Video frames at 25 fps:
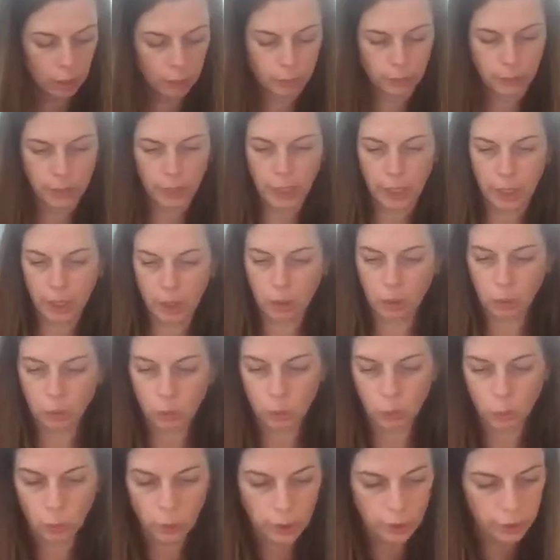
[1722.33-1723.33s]
Now,
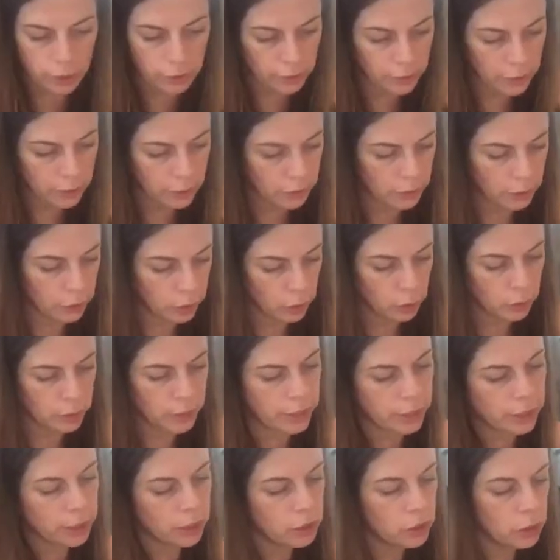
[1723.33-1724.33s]
one thing that you
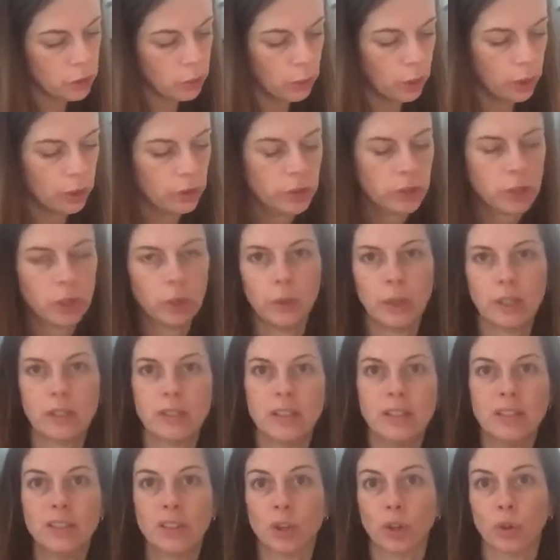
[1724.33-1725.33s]
can do also is
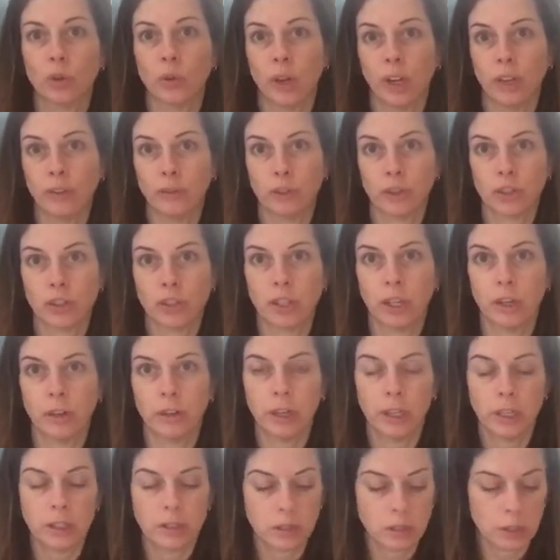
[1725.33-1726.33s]
these are great for
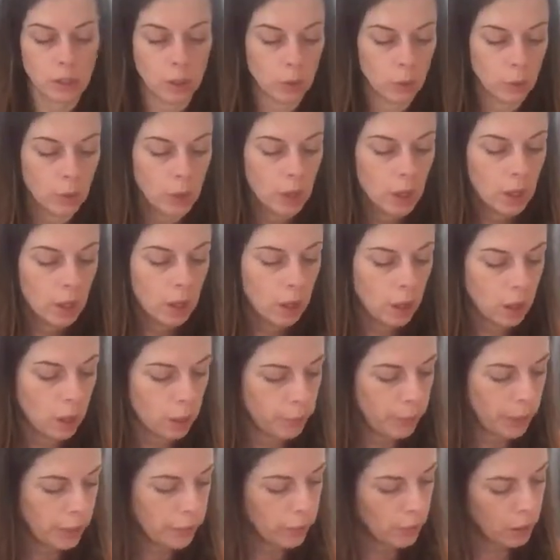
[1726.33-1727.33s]
sharing. So
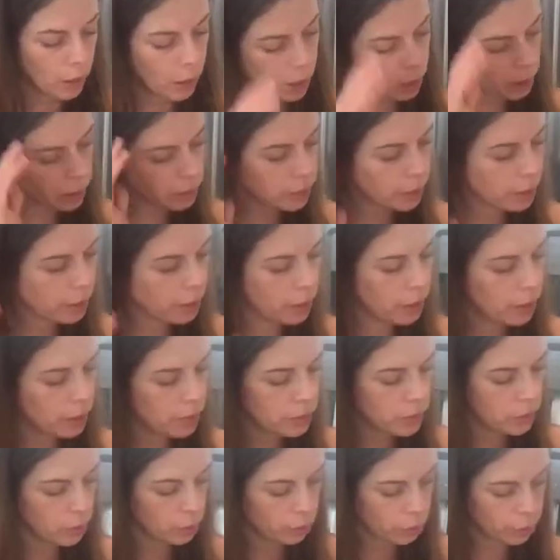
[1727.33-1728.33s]
at the
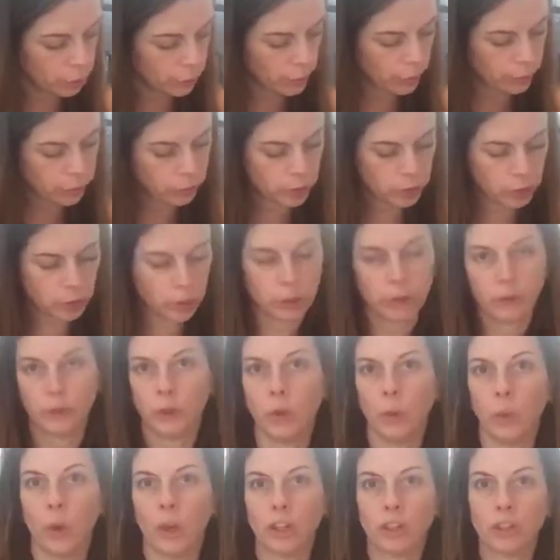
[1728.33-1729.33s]
holidays or throughout the year, if you
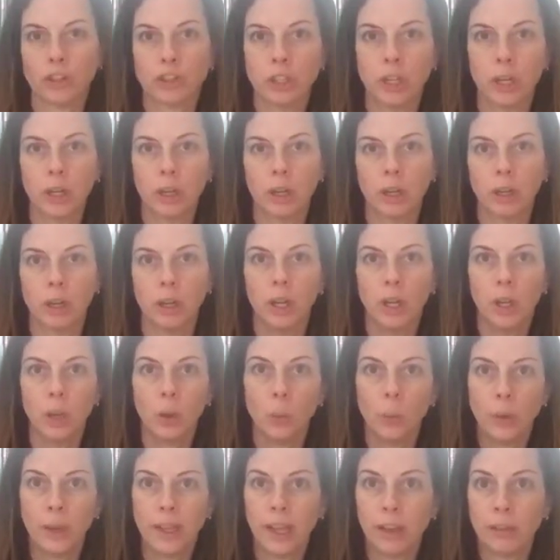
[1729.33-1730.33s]
want to share,
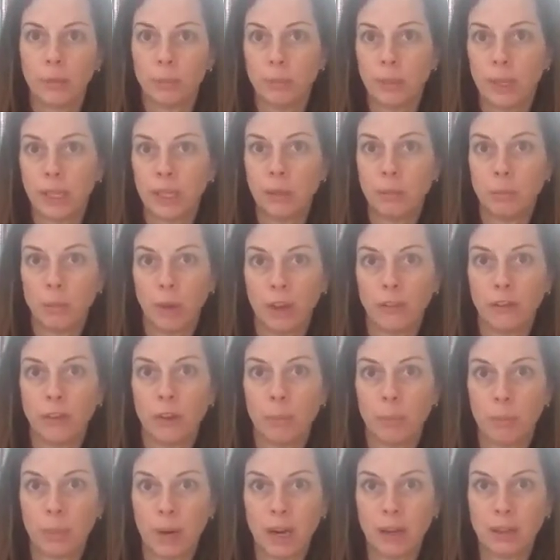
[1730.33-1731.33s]
we have mini muffin
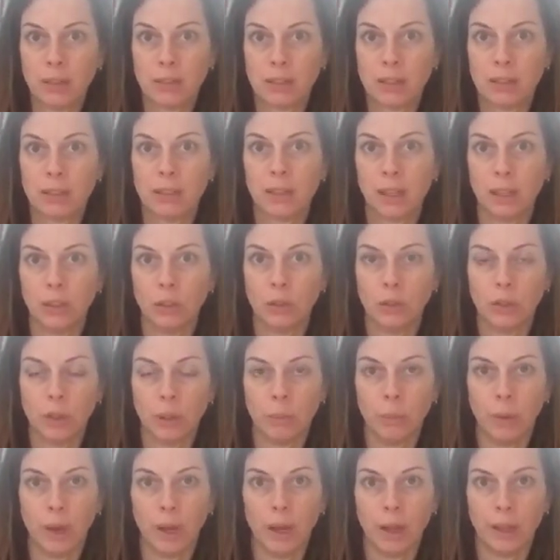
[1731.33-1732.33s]
boxes that you can
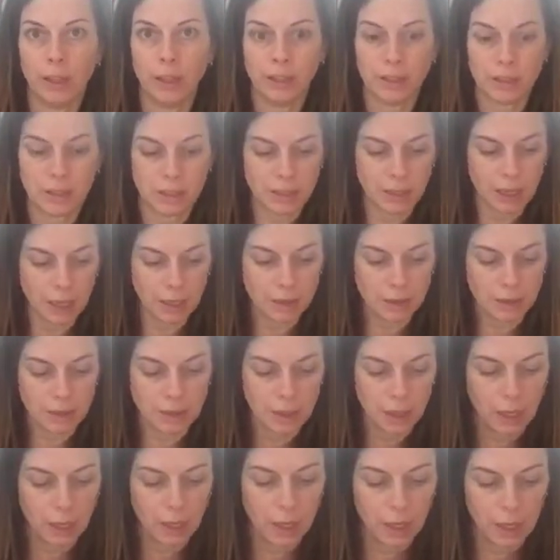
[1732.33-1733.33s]
buy in sets,
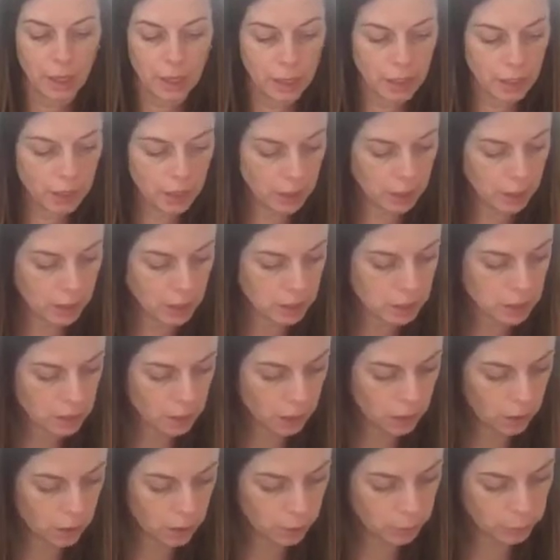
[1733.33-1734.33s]
and
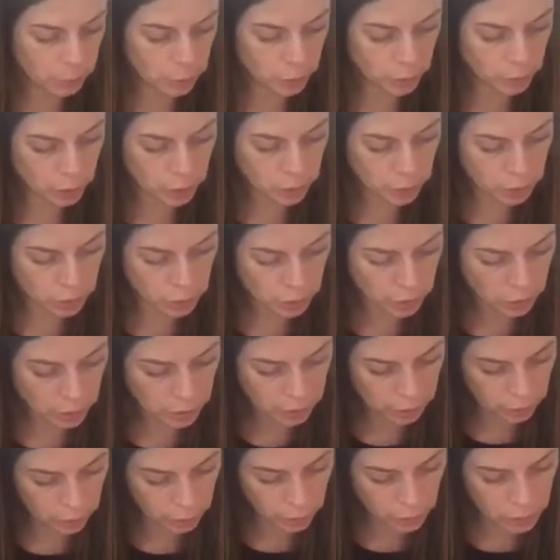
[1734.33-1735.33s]
you can
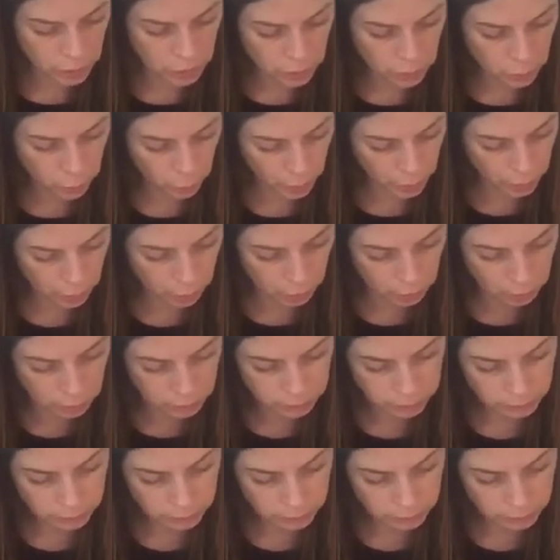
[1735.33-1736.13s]
get those as well.